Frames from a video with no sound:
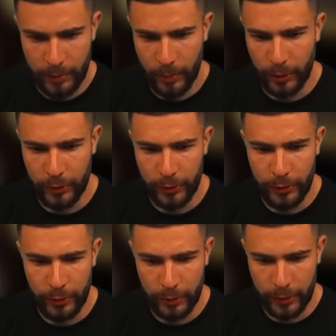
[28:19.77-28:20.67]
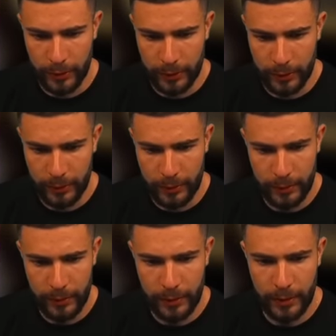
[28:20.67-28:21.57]
Bro, do you not listen?
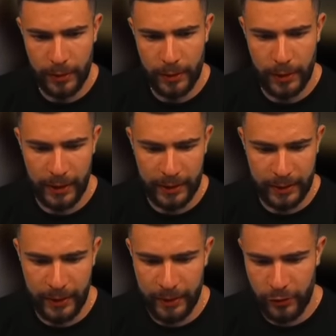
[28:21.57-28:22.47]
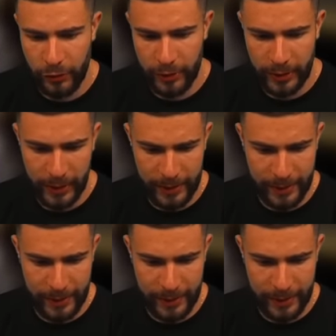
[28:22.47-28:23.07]
Like, see this shit, guys?